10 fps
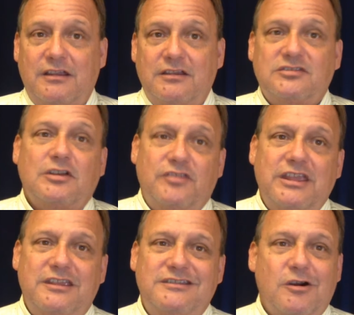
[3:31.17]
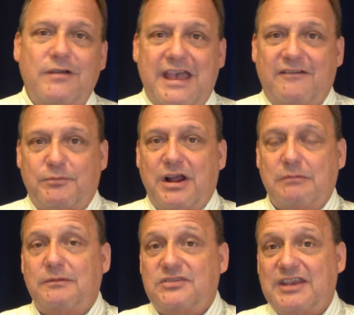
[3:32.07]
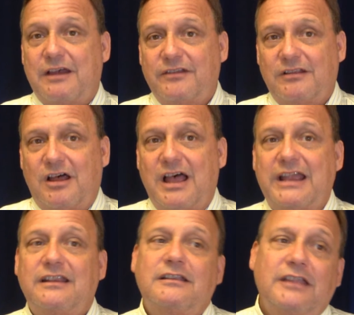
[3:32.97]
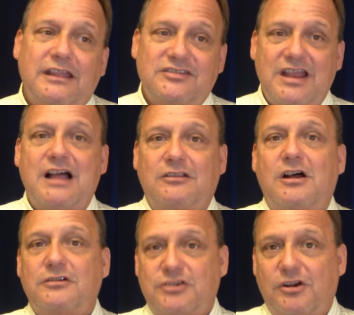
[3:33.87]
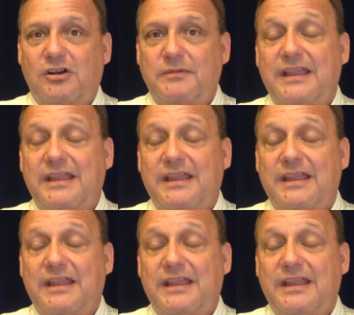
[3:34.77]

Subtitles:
so that you don't have problems down the line and it's not long term.